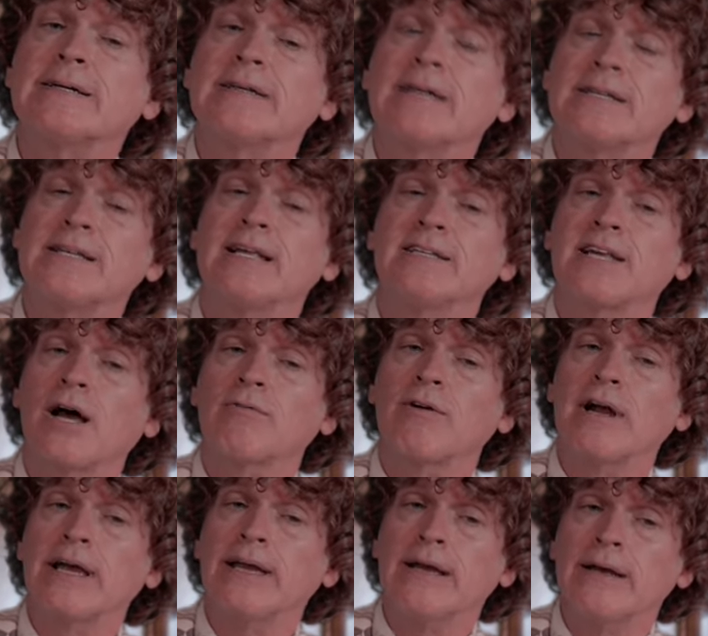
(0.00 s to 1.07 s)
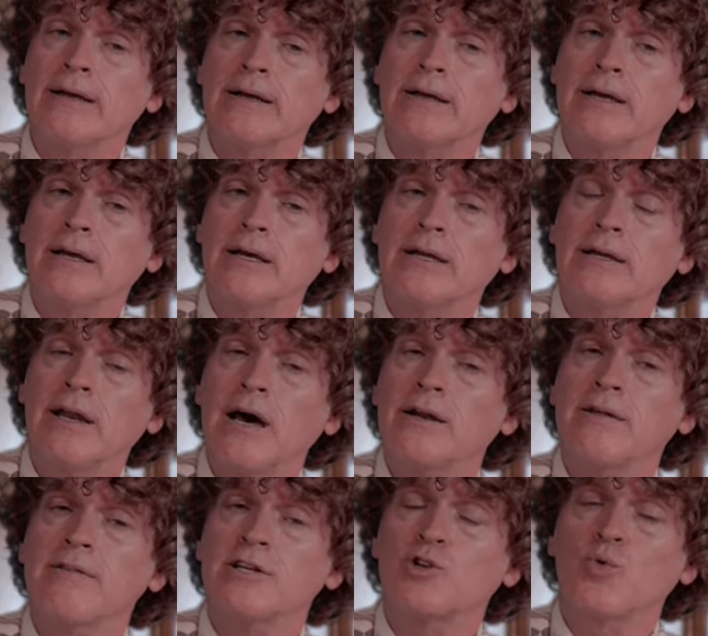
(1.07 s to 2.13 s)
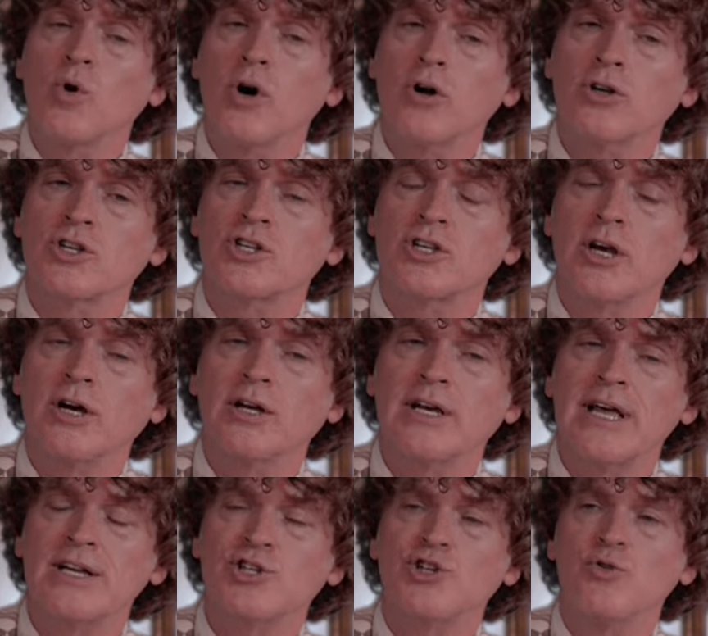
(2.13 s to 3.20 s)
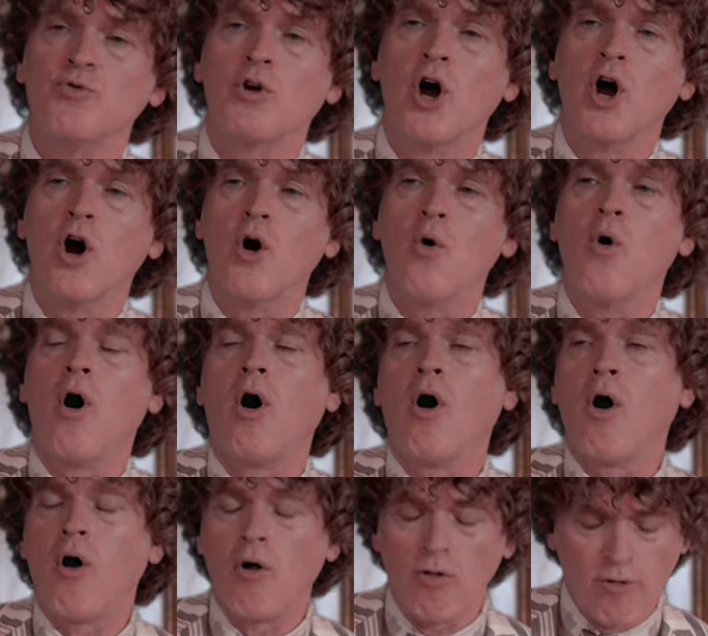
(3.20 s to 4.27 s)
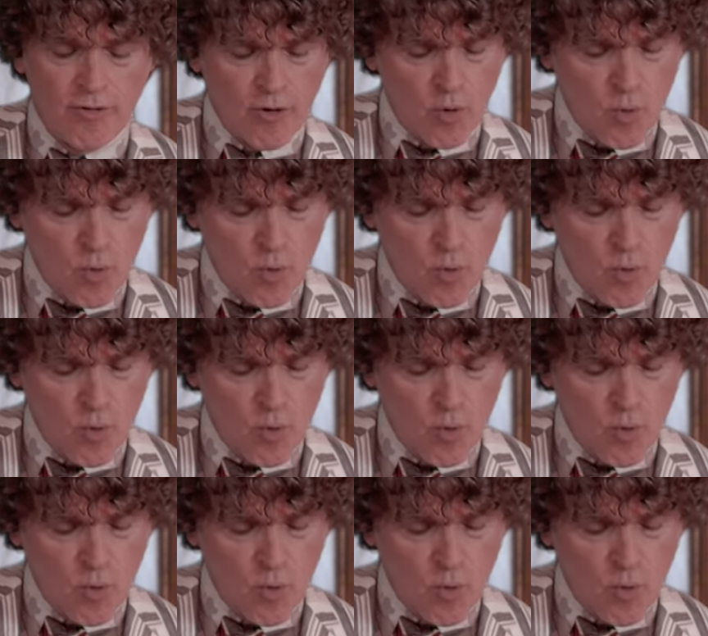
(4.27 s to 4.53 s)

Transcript: Doesn't that sound right? Yeah. None of this works unless you go all the